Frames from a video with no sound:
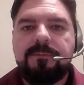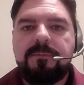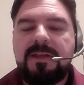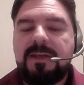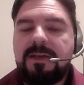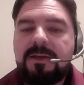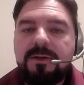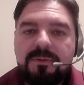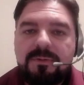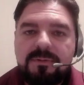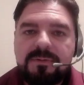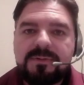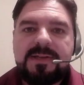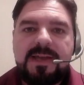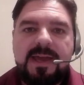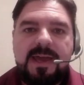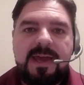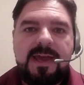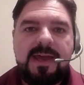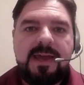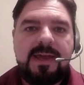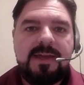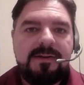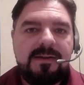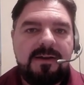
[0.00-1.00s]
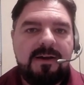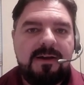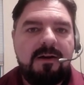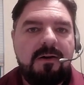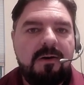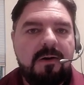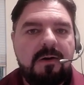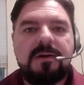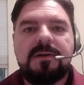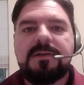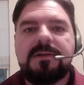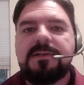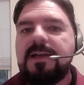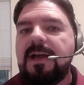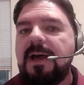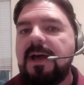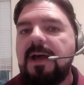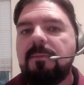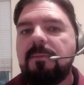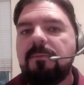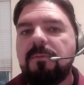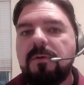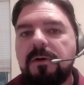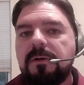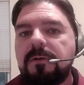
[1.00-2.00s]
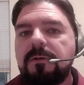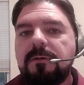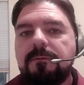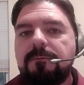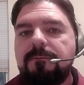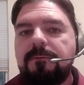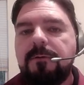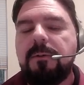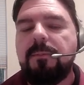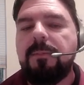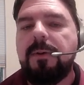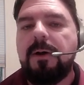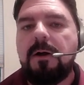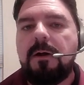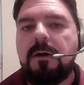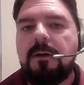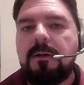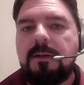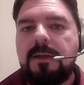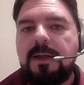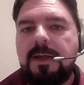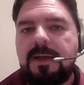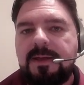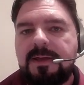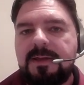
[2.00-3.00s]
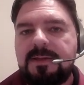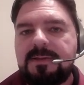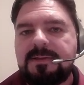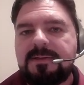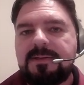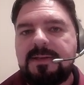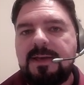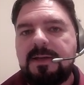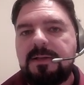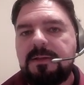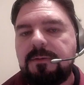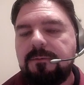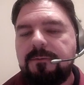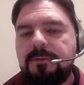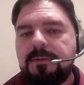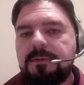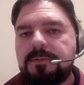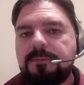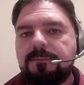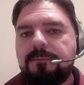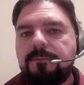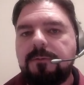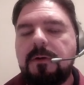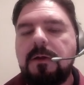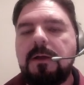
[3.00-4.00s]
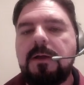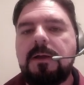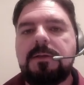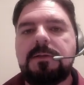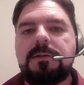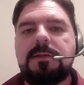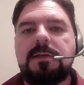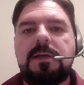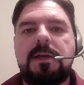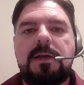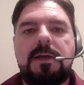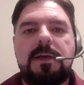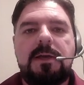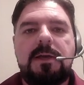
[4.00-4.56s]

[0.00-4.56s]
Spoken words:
the Eagles had a hard time running the football against that defensive front.